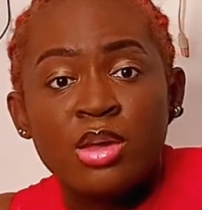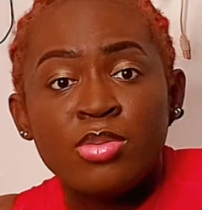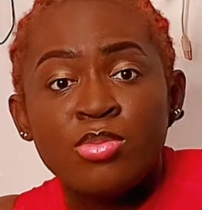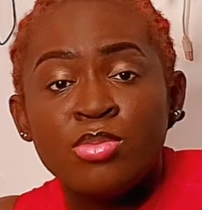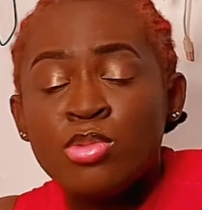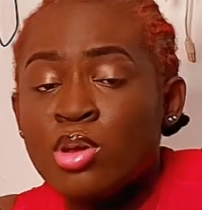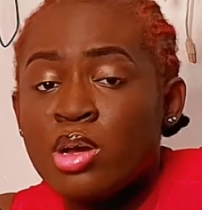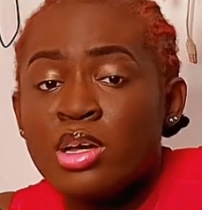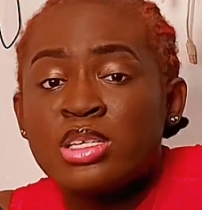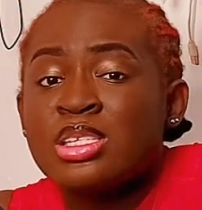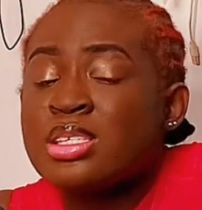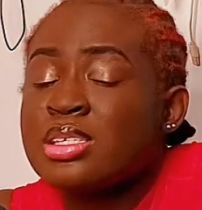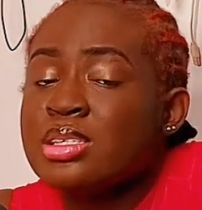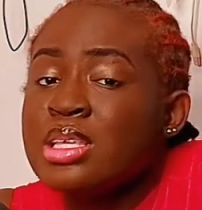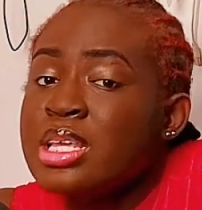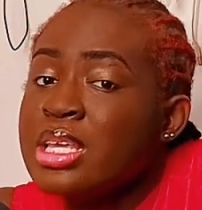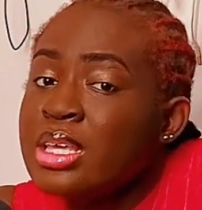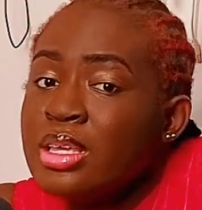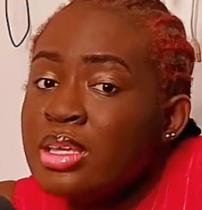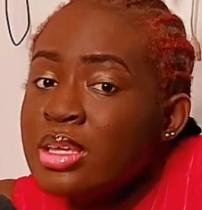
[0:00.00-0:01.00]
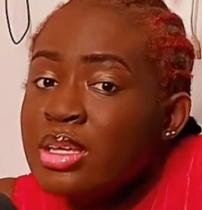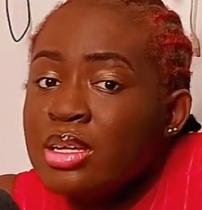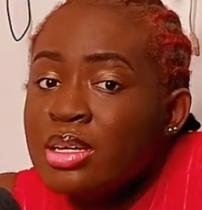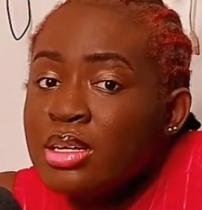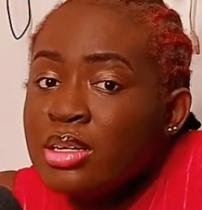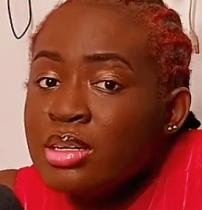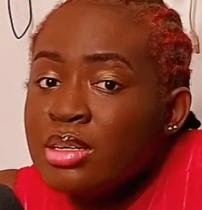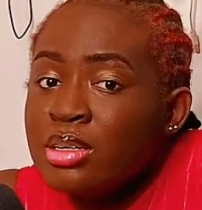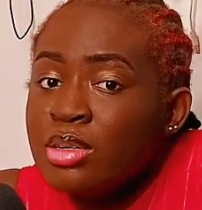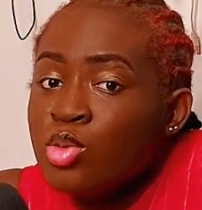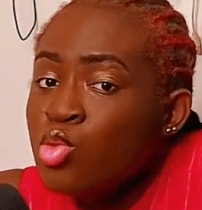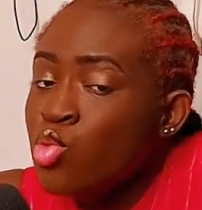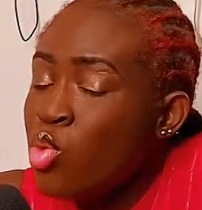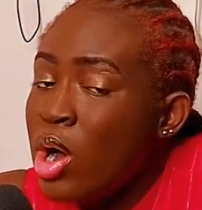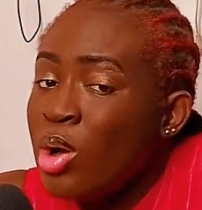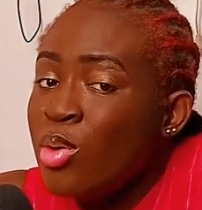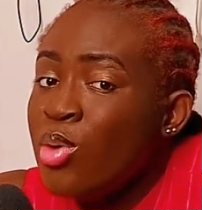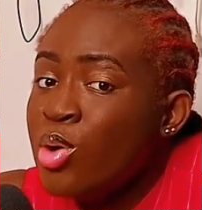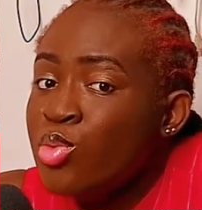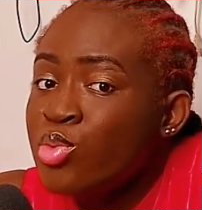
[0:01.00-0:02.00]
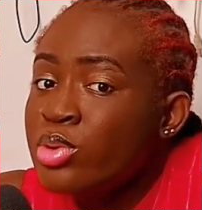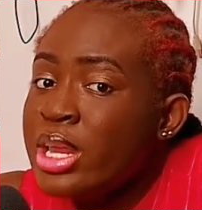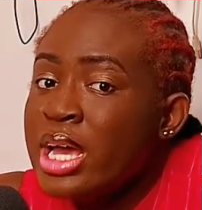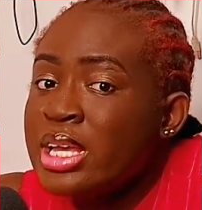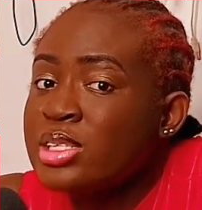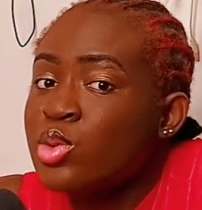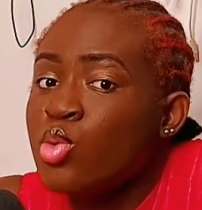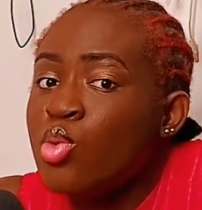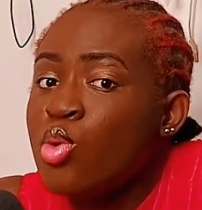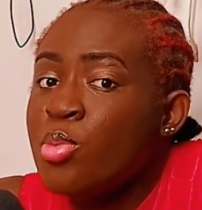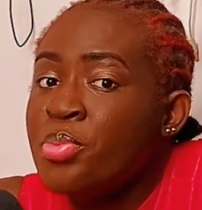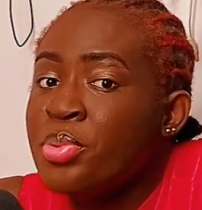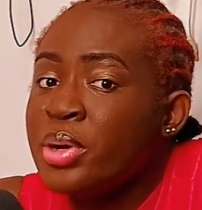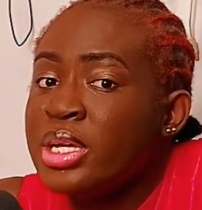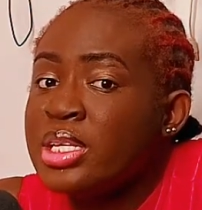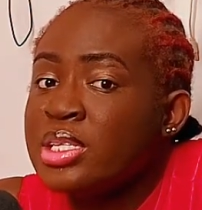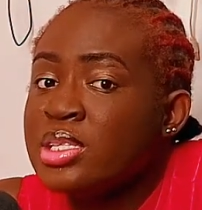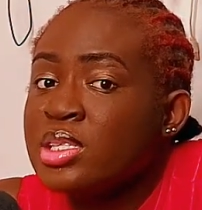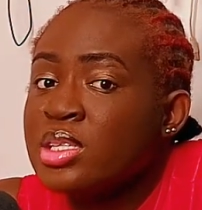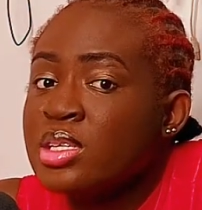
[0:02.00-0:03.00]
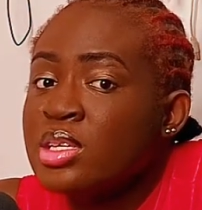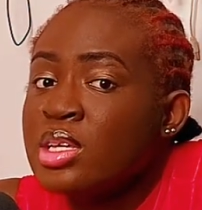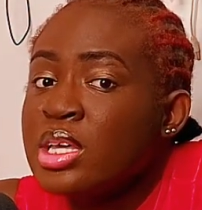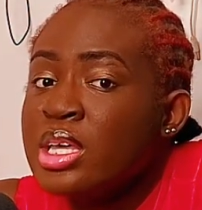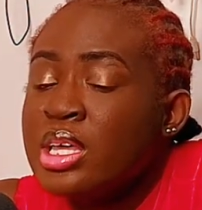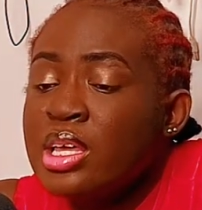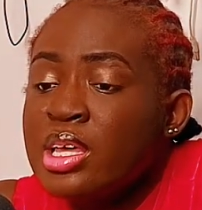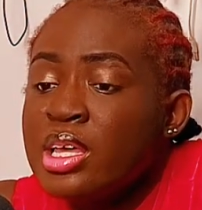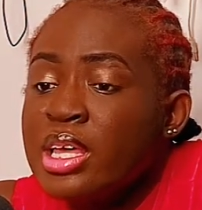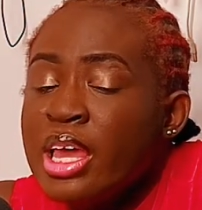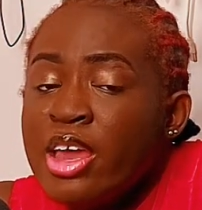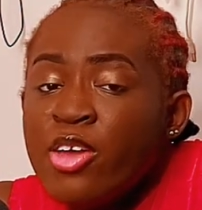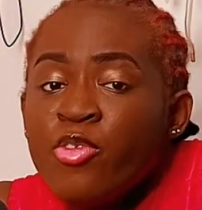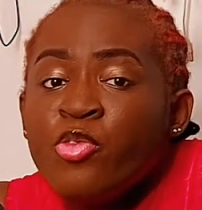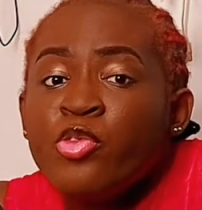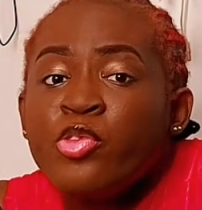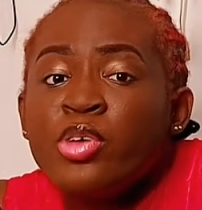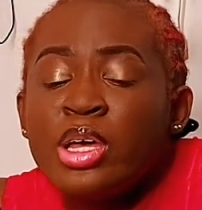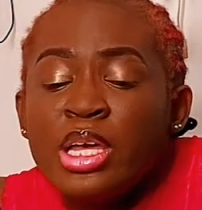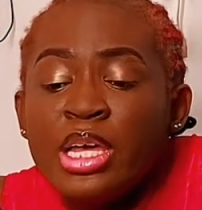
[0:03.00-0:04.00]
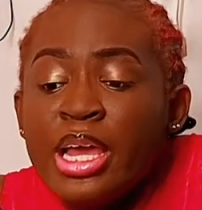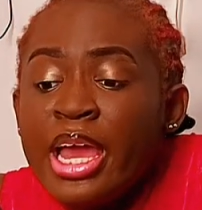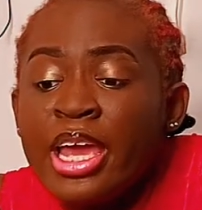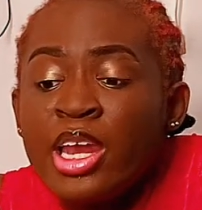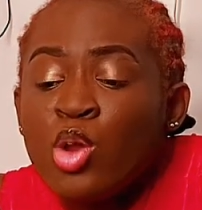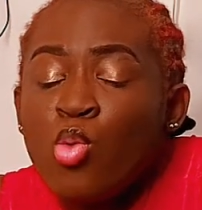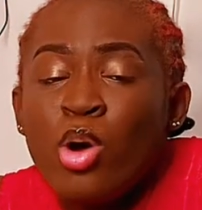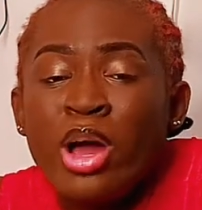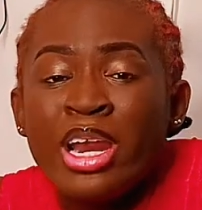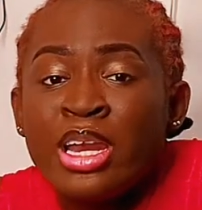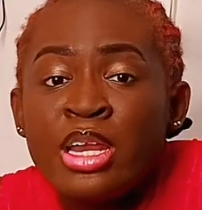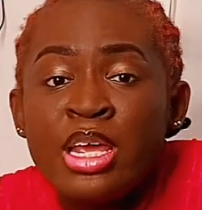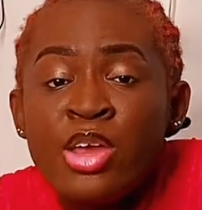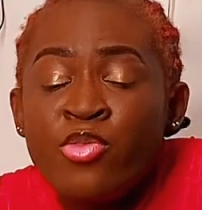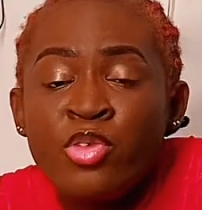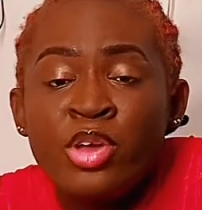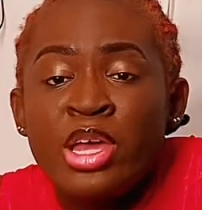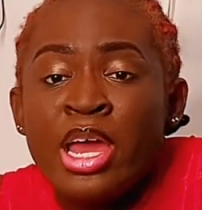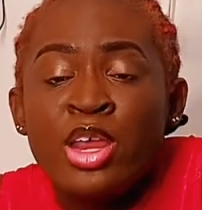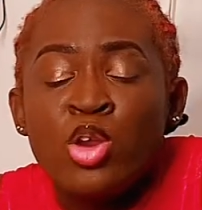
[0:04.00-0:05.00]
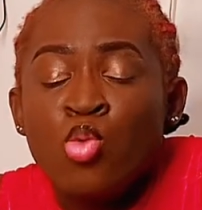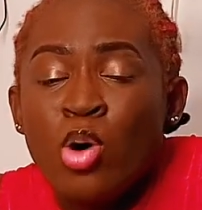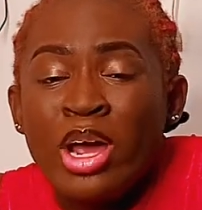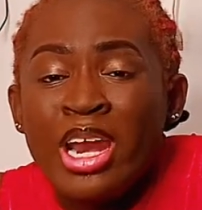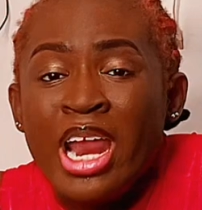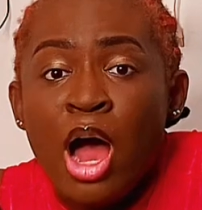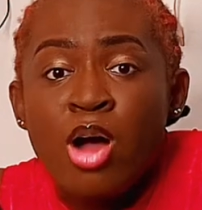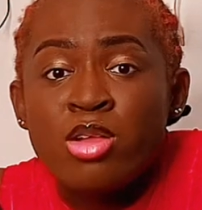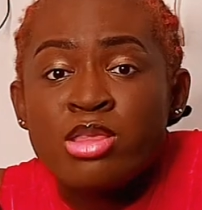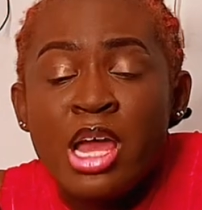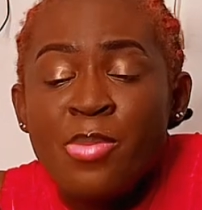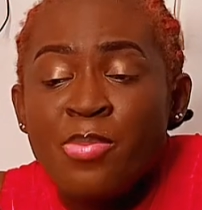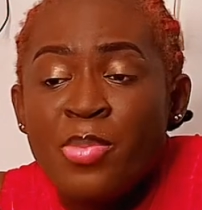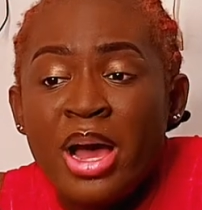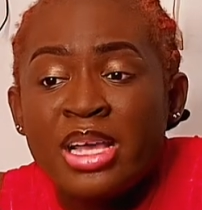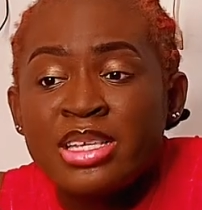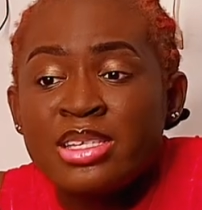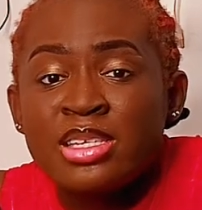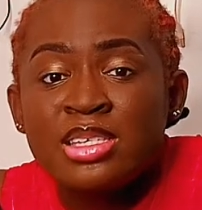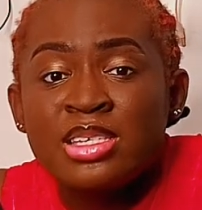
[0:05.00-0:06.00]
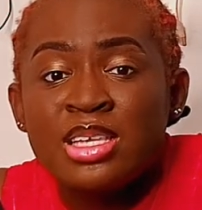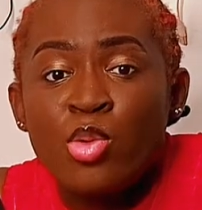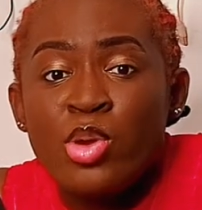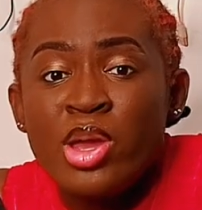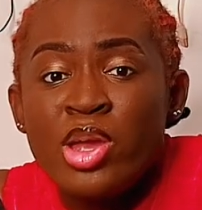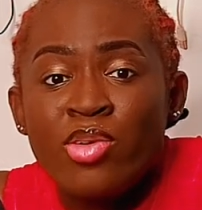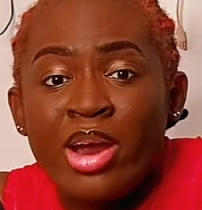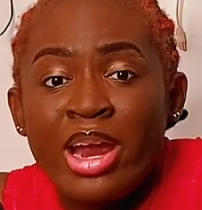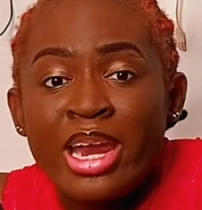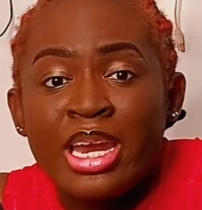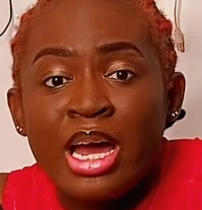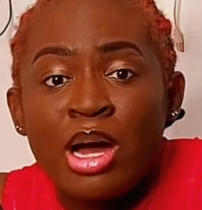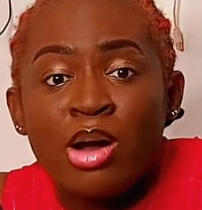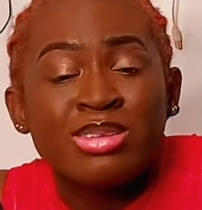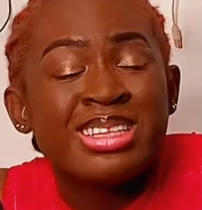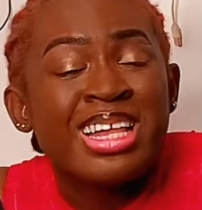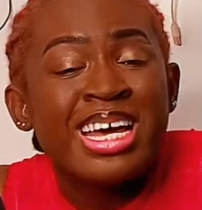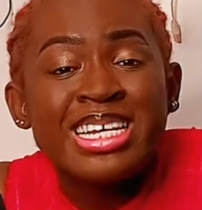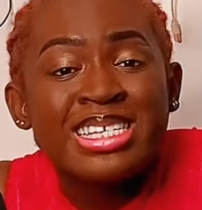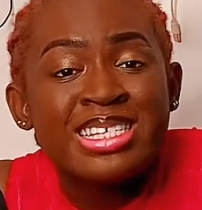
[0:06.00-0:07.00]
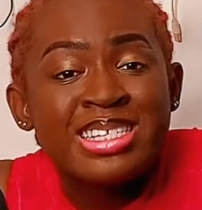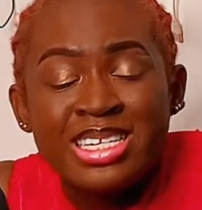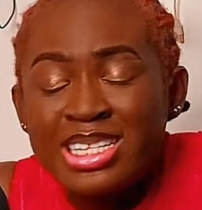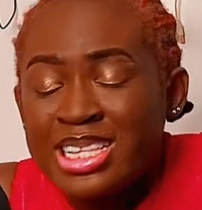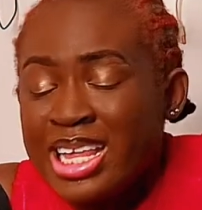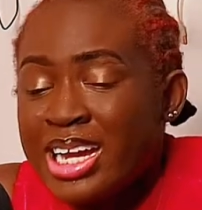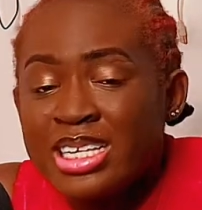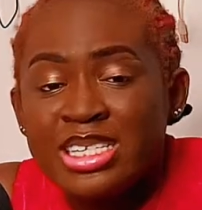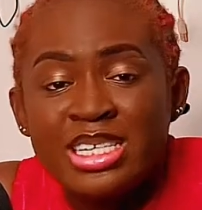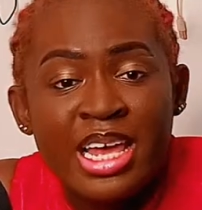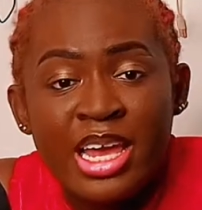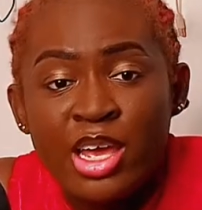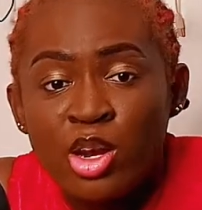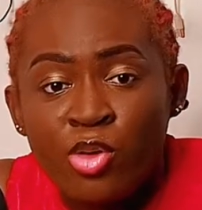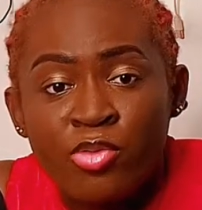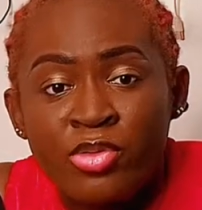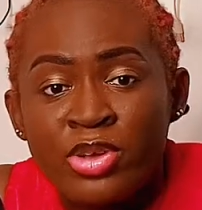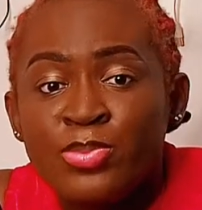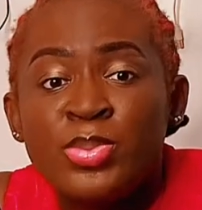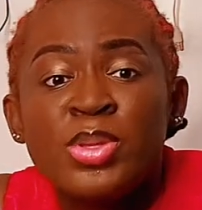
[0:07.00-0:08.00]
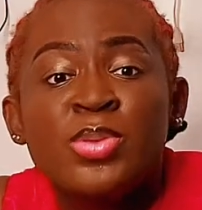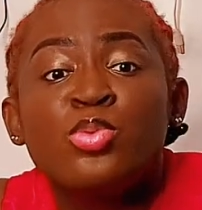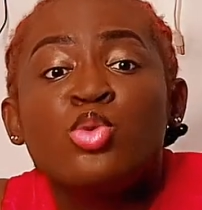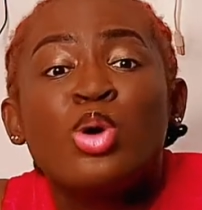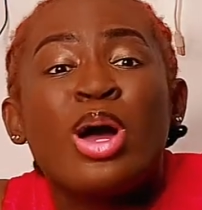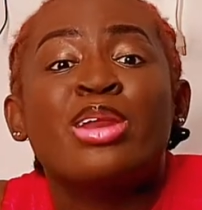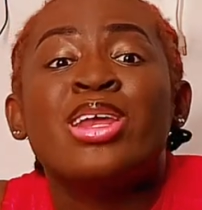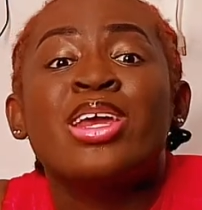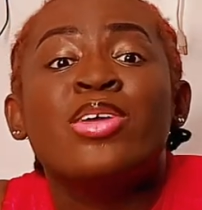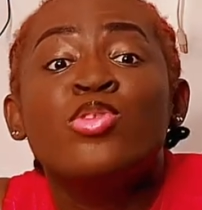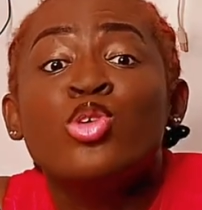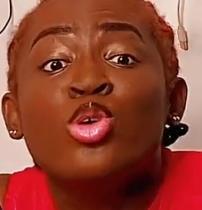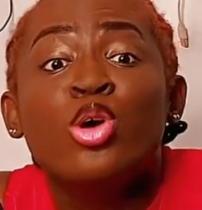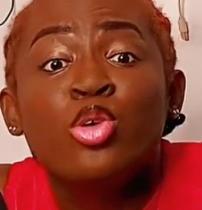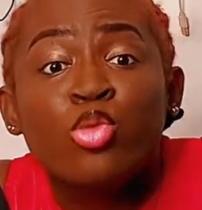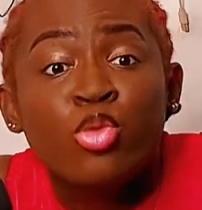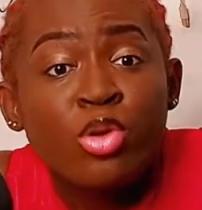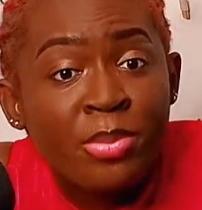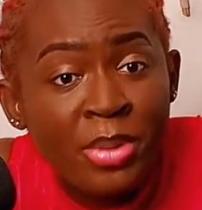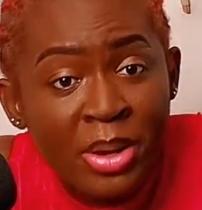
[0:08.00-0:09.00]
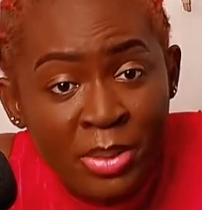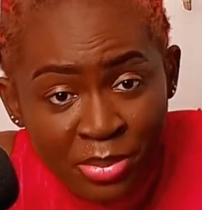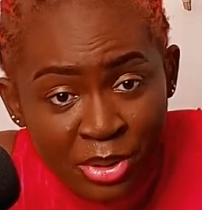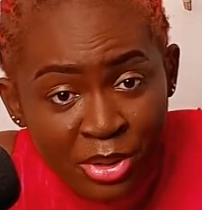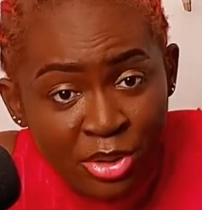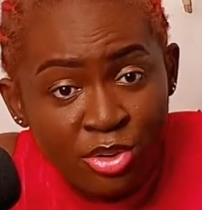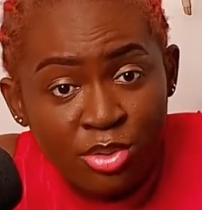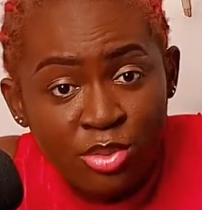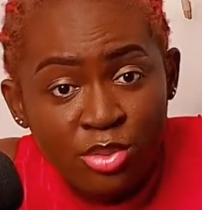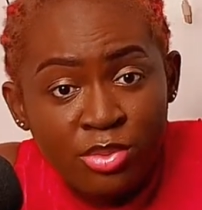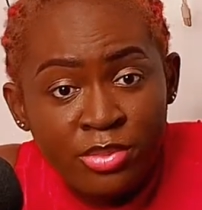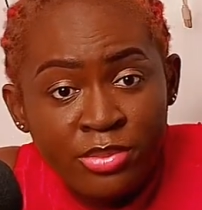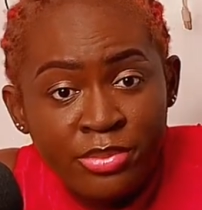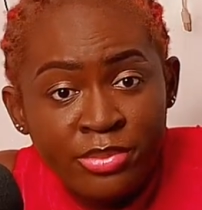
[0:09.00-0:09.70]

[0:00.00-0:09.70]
Because that's the whole point. If anyone out there passes away right now, that is it. That is the end of it. People aren't even going to remember you.